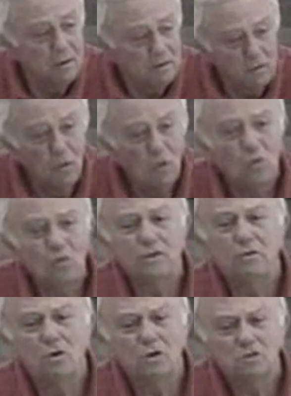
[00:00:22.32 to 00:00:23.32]
you know
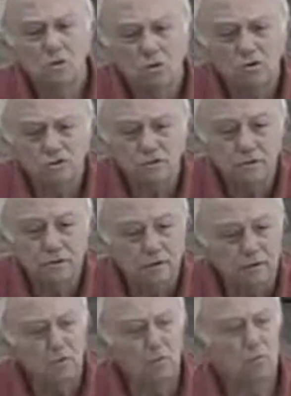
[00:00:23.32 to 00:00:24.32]
with what cost?
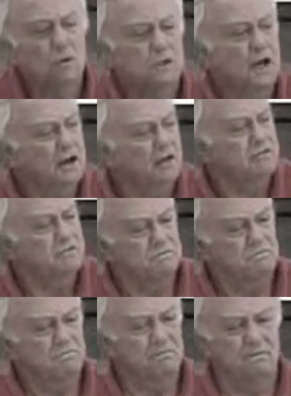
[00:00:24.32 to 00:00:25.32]
You know what I
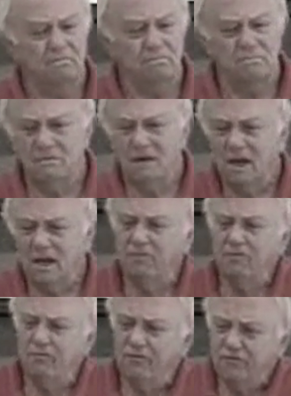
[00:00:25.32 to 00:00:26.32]
have
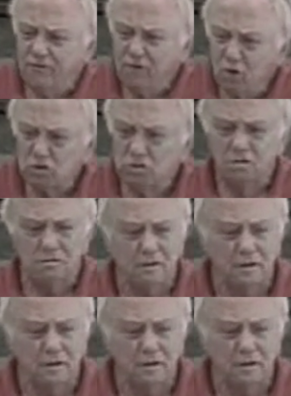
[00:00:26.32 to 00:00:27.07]
fought